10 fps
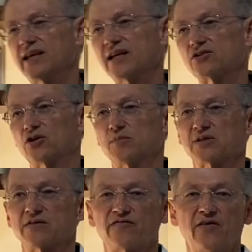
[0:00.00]
in terms
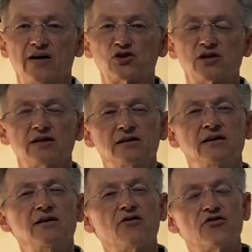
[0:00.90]
of function,
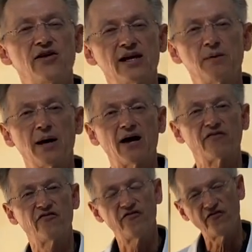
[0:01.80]
think about
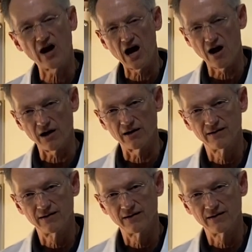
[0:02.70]
far.